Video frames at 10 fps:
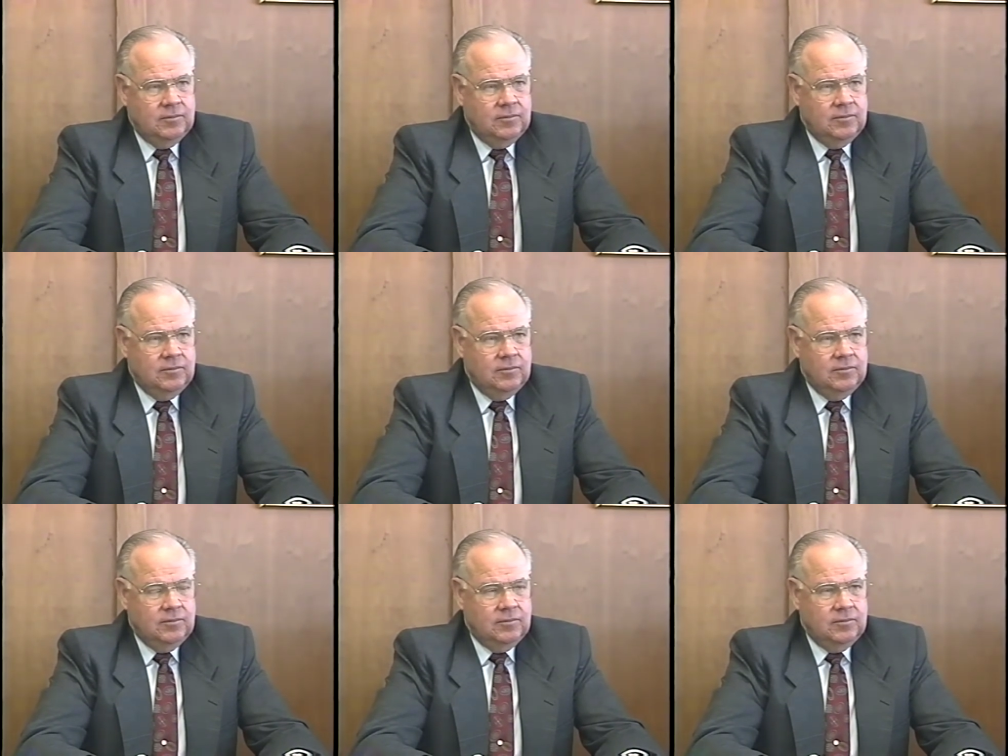the
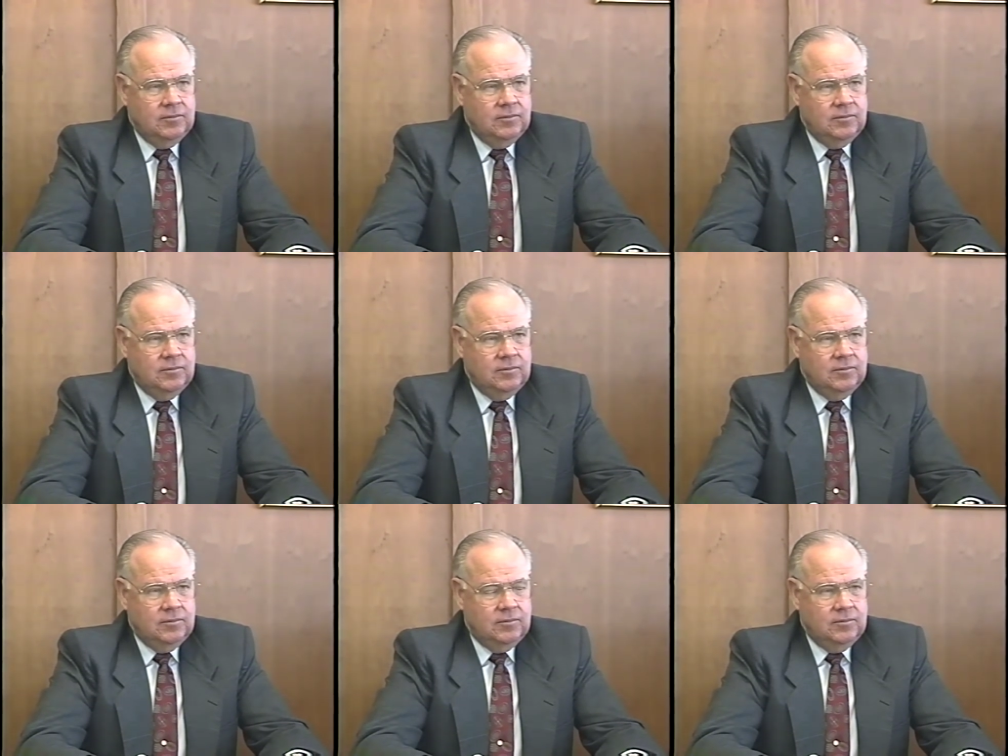administration of
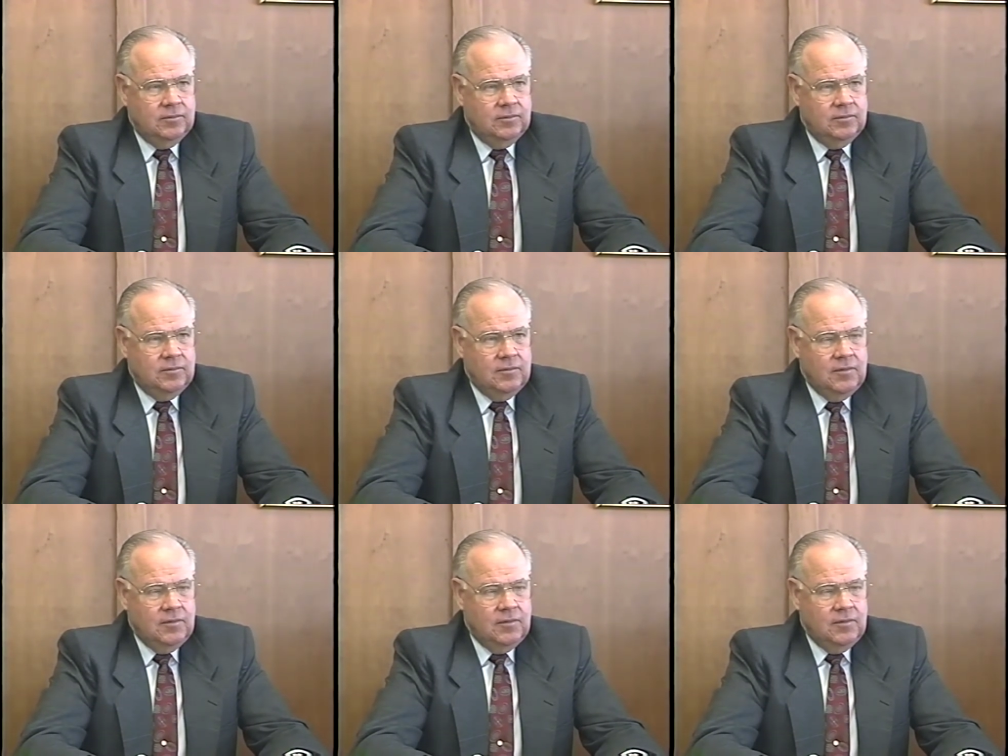President Butt?